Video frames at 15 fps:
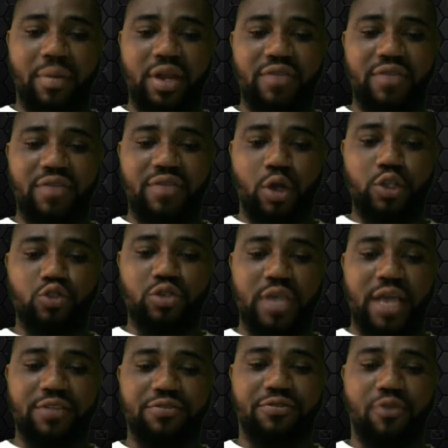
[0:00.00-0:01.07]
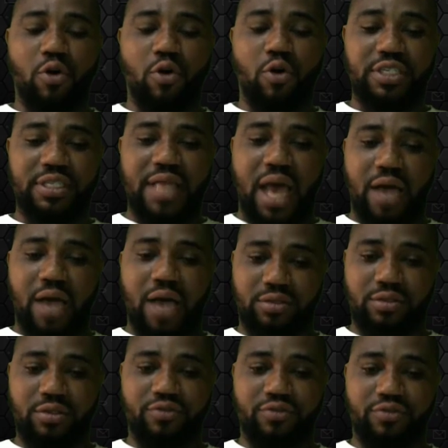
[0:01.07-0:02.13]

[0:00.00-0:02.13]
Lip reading: believe you are going to get 40,000.